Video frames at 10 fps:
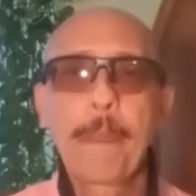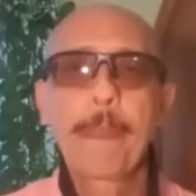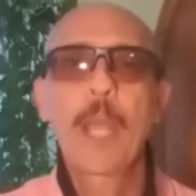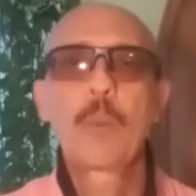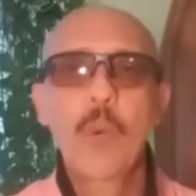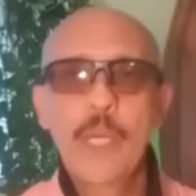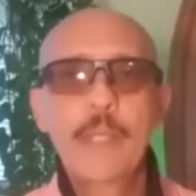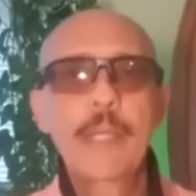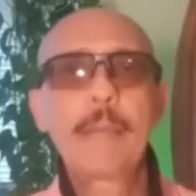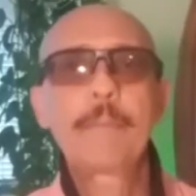One
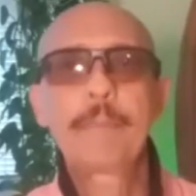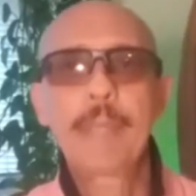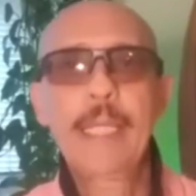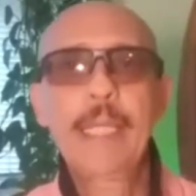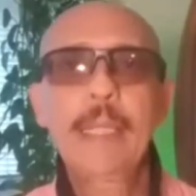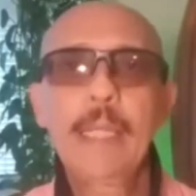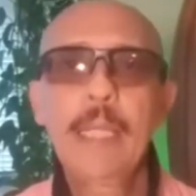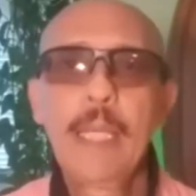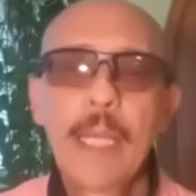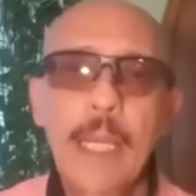of them being,
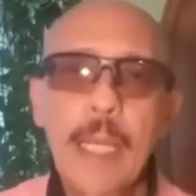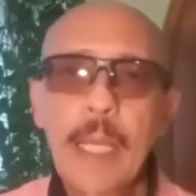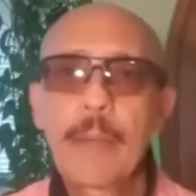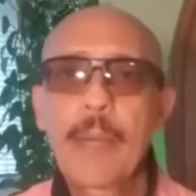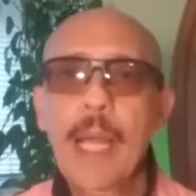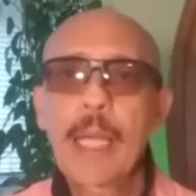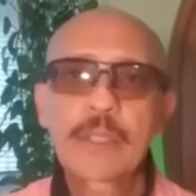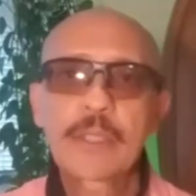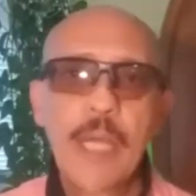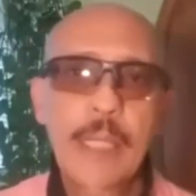I
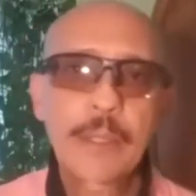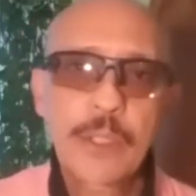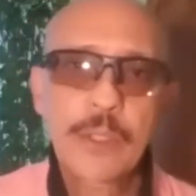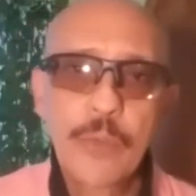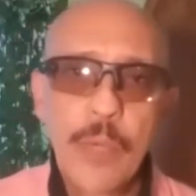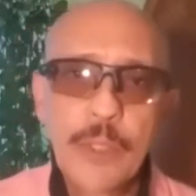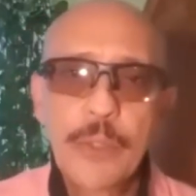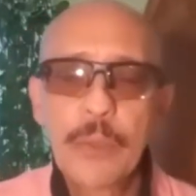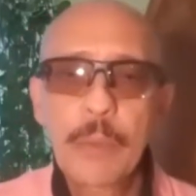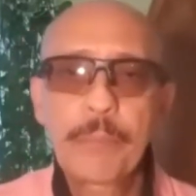designed the
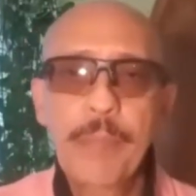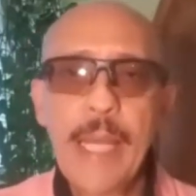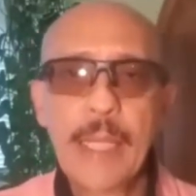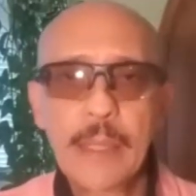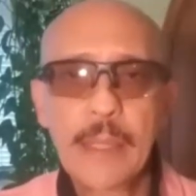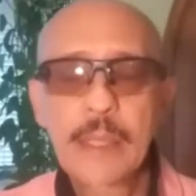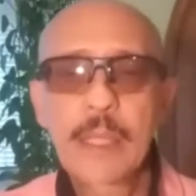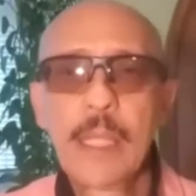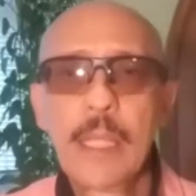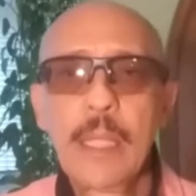structural
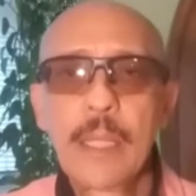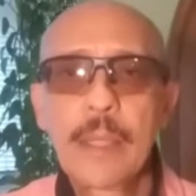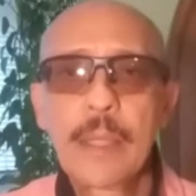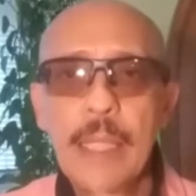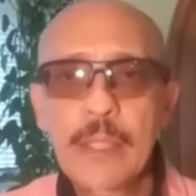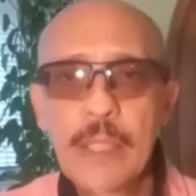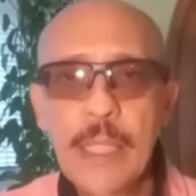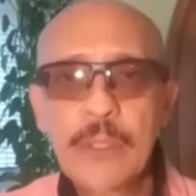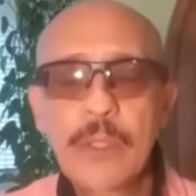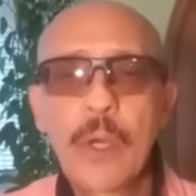base that
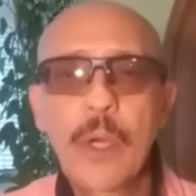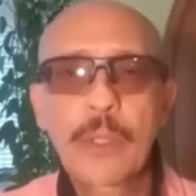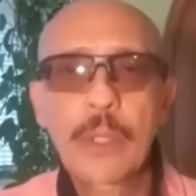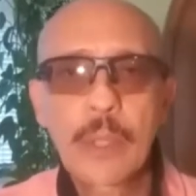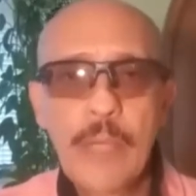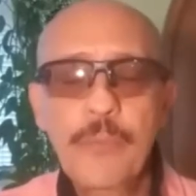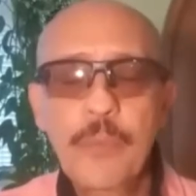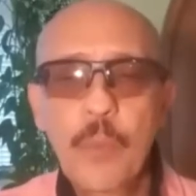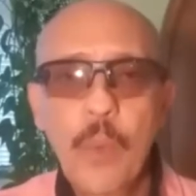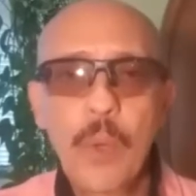sits on the
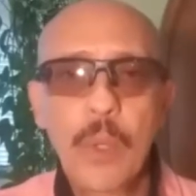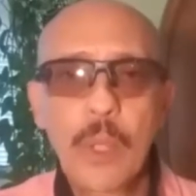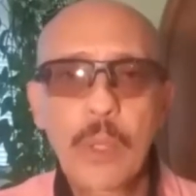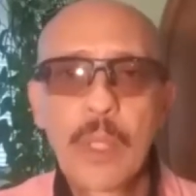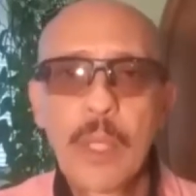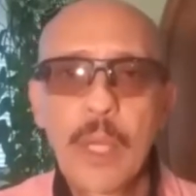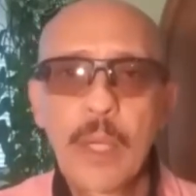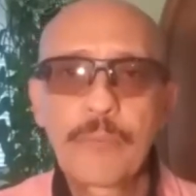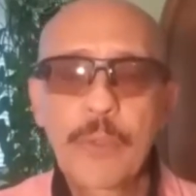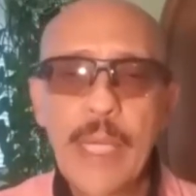left wall
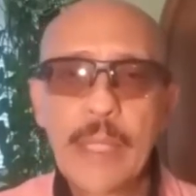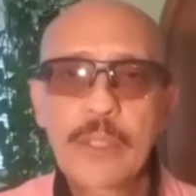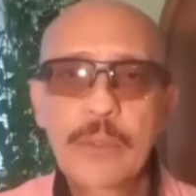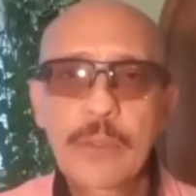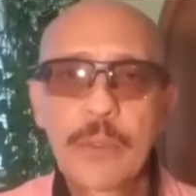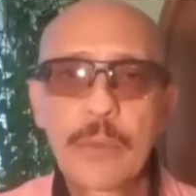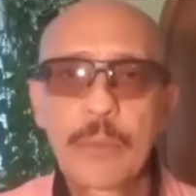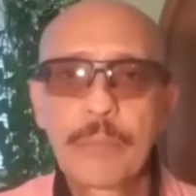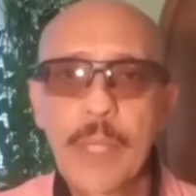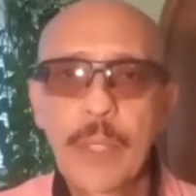of Grant's
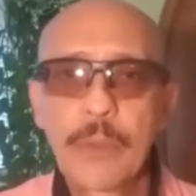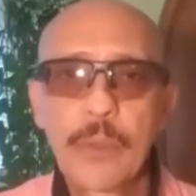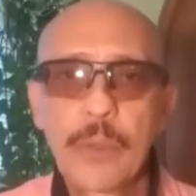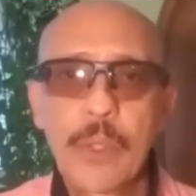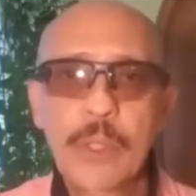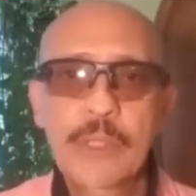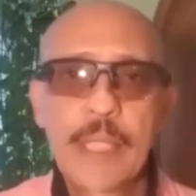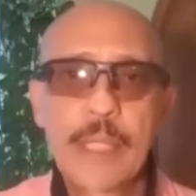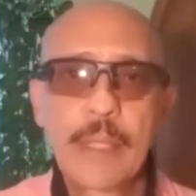tomb in New York City.